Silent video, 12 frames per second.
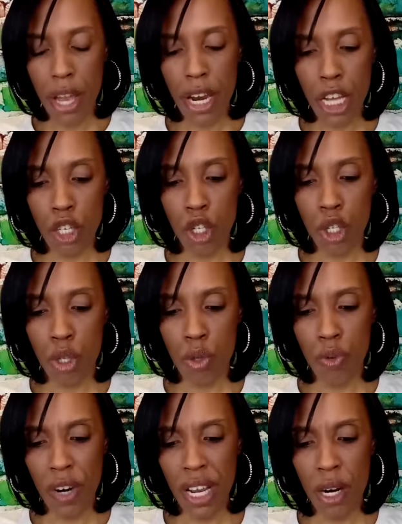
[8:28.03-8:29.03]
And there's
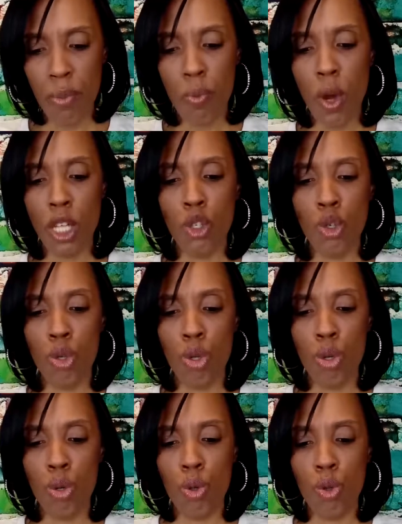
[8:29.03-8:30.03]
3 of them. 1,
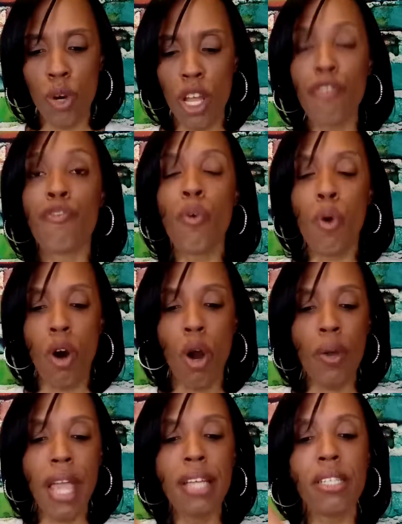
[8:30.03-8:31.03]
2, 3,
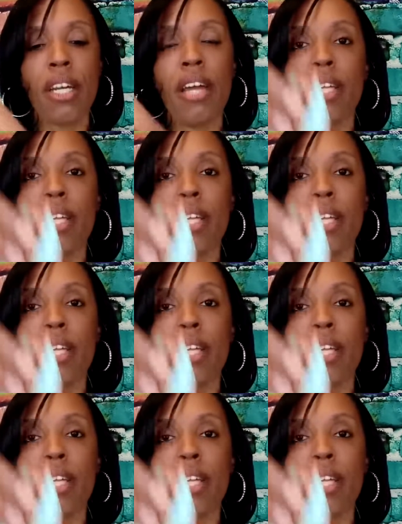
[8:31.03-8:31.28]
4. Okay, so